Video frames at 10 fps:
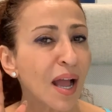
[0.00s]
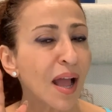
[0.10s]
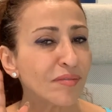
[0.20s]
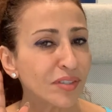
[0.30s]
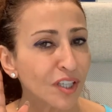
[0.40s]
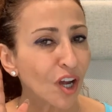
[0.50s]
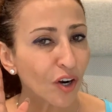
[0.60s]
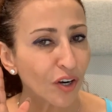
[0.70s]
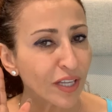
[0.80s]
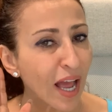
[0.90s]
I haven't
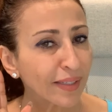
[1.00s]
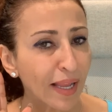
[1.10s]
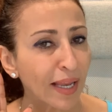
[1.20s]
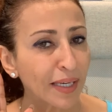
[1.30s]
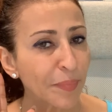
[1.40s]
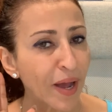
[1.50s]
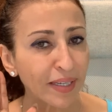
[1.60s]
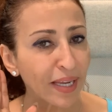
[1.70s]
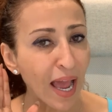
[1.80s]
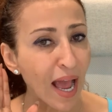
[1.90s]
heard that
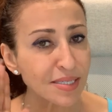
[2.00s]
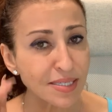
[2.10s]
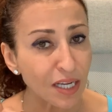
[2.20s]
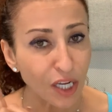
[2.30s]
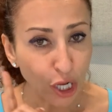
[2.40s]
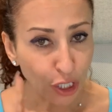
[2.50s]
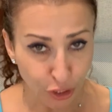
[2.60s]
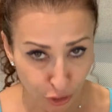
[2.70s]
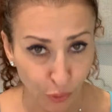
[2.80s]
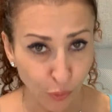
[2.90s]
anybody asked
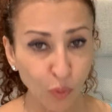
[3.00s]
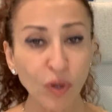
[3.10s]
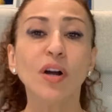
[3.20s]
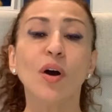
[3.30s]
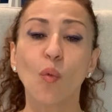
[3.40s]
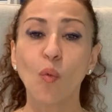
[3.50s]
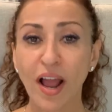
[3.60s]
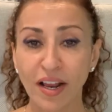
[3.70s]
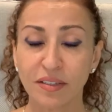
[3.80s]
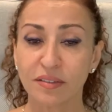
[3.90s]
you
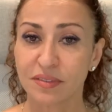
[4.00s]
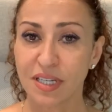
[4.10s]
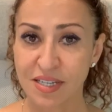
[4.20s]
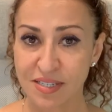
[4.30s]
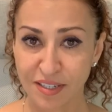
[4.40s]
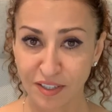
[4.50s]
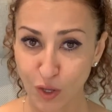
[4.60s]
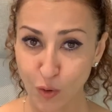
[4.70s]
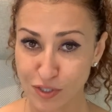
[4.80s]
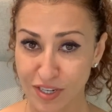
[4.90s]
when is the
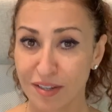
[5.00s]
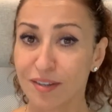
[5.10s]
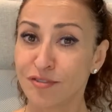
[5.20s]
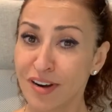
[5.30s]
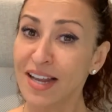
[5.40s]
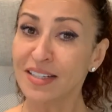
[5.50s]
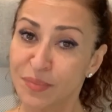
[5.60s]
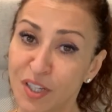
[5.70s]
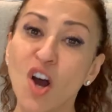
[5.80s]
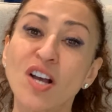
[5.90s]
closing, right?
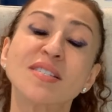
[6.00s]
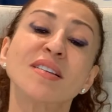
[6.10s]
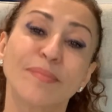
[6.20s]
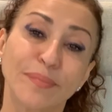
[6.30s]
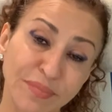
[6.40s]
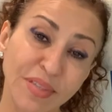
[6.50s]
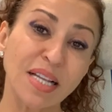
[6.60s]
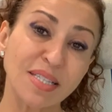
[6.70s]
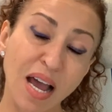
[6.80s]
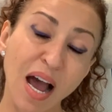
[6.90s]
Because
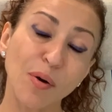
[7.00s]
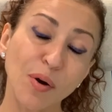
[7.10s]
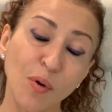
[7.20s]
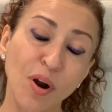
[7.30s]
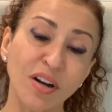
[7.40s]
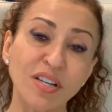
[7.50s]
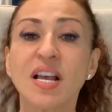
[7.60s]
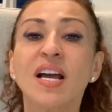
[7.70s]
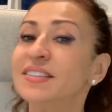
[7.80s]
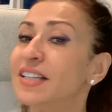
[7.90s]
that's how it works.
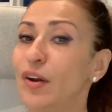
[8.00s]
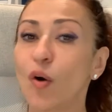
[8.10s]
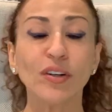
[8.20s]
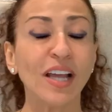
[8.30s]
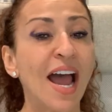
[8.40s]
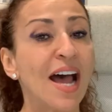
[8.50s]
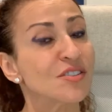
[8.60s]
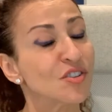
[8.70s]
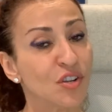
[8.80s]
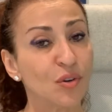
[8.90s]
They don't
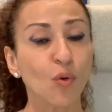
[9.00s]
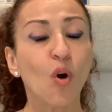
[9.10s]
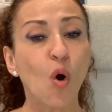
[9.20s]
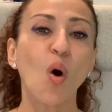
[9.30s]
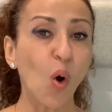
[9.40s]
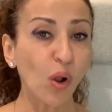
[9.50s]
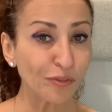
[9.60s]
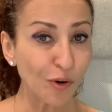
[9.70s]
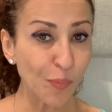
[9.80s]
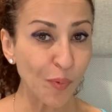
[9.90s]
ask you. All
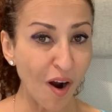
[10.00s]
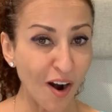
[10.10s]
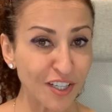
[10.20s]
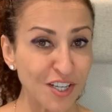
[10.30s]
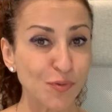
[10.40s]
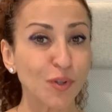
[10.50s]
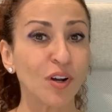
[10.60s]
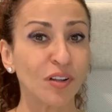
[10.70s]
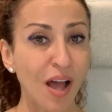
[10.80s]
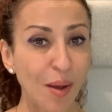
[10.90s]
four parties will
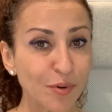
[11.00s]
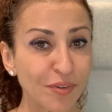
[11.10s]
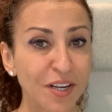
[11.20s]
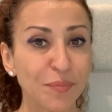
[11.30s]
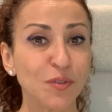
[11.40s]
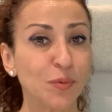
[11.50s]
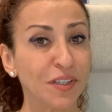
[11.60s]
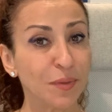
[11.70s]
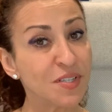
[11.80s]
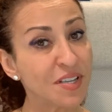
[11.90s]
collaborate between
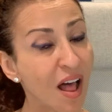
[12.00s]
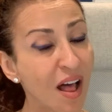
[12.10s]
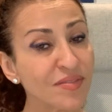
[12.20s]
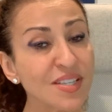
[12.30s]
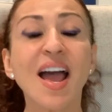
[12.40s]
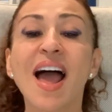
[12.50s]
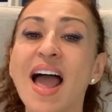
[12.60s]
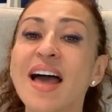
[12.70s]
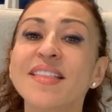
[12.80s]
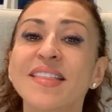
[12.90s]
themselves,
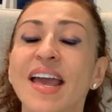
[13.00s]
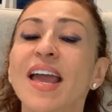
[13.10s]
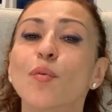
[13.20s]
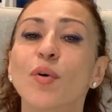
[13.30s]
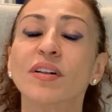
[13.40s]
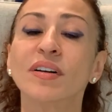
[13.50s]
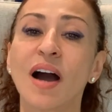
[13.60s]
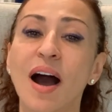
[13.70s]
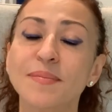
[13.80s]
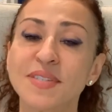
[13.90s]
and they will
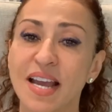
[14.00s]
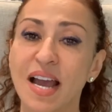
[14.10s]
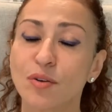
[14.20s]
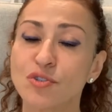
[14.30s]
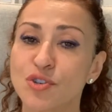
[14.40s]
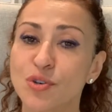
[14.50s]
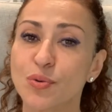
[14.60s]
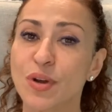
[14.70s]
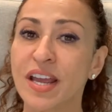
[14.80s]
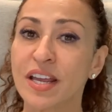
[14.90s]
come down
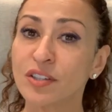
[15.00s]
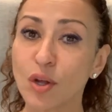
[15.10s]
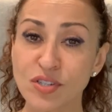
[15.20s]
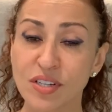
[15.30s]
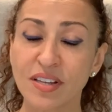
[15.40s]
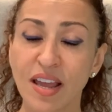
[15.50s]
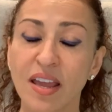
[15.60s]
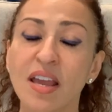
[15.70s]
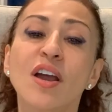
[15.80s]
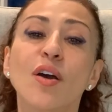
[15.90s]
to a closing
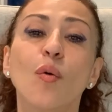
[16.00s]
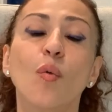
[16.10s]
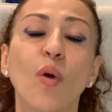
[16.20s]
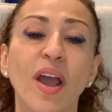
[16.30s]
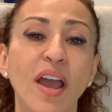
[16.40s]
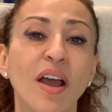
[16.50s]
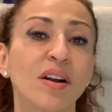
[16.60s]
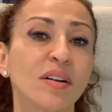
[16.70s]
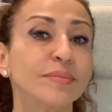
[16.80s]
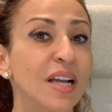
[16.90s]
day
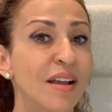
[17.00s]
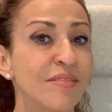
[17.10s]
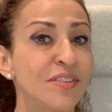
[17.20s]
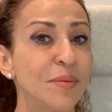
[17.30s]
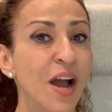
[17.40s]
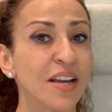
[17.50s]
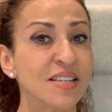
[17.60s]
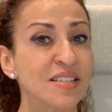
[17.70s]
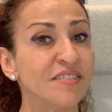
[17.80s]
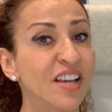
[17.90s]
where
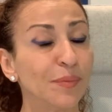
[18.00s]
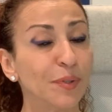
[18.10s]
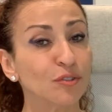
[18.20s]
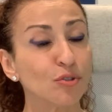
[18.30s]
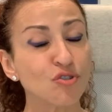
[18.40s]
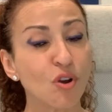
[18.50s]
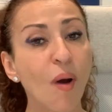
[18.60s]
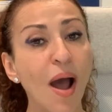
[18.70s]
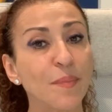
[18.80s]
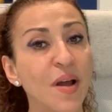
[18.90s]
everybody's available to show up.